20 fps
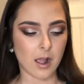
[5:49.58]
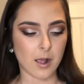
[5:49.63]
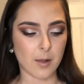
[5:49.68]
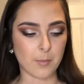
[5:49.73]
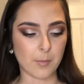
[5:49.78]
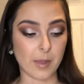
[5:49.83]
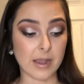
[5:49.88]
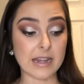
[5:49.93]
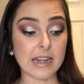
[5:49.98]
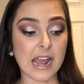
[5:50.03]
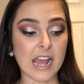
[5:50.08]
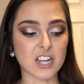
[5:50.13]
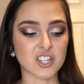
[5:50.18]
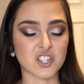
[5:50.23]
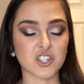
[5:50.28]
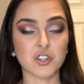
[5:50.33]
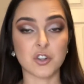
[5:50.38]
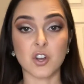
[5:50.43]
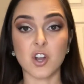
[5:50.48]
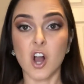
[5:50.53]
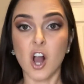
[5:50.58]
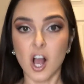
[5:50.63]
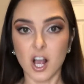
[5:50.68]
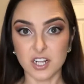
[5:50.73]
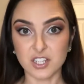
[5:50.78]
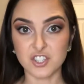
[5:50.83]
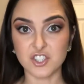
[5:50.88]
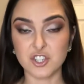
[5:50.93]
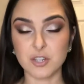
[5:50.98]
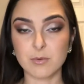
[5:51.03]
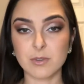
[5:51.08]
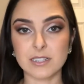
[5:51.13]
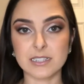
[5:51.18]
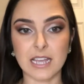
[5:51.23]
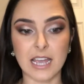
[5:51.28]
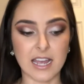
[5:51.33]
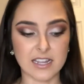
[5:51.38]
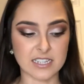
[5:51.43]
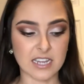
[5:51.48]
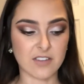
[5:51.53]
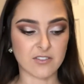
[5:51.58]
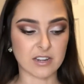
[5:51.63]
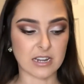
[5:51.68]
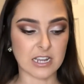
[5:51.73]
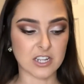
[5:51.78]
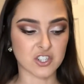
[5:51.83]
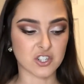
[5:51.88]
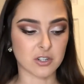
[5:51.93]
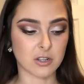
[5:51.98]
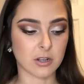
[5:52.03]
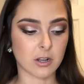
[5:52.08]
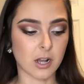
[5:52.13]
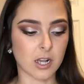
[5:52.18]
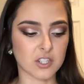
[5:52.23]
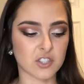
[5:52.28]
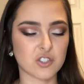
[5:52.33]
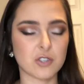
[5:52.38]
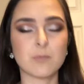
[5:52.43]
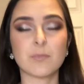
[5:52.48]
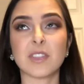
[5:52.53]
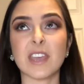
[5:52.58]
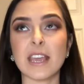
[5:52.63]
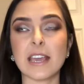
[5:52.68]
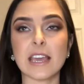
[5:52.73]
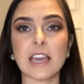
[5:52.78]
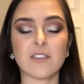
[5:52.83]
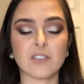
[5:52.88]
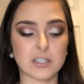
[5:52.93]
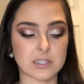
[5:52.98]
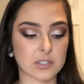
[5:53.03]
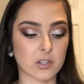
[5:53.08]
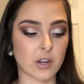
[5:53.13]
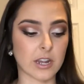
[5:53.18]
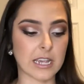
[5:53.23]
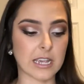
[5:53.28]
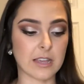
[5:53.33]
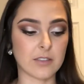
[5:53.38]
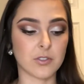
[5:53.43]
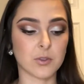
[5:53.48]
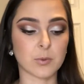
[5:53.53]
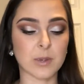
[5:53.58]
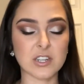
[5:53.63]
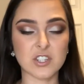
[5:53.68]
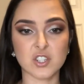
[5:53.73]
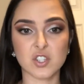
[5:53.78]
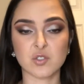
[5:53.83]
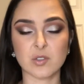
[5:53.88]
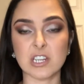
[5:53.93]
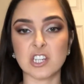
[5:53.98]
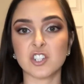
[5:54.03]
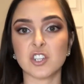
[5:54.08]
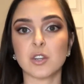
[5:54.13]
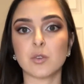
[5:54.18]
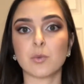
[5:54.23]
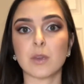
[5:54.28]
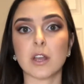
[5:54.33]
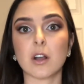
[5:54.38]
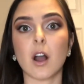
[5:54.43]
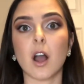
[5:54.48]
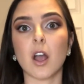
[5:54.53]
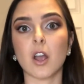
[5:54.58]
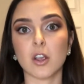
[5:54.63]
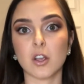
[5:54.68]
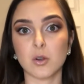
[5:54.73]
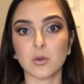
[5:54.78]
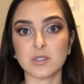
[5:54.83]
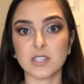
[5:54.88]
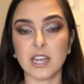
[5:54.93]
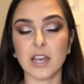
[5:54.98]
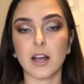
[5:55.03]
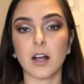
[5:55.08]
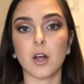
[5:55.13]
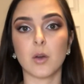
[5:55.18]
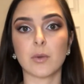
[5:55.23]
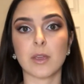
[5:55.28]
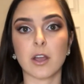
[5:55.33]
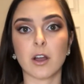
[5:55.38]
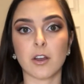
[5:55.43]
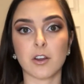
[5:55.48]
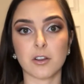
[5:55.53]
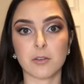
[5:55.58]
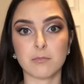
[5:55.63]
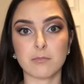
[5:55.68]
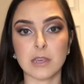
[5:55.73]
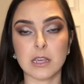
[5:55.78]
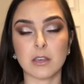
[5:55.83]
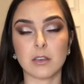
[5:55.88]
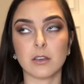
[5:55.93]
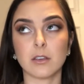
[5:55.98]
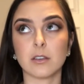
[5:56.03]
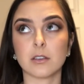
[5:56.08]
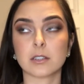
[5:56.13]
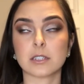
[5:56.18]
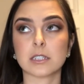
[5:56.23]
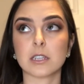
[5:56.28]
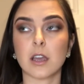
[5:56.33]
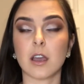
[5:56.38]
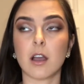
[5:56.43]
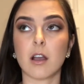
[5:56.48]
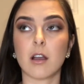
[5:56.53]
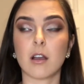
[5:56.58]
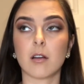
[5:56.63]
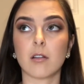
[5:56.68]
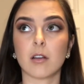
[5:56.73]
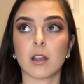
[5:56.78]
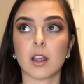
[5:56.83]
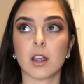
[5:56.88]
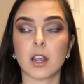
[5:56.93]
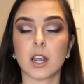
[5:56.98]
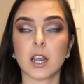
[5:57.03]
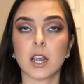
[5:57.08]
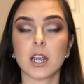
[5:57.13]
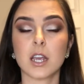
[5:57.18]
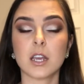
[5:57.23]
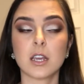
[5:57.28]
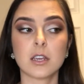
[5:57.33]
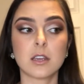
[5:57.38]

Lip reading: My national costume, because I had to have a national costume, they gave us, in the registration, we got our hotel, we got our meals, our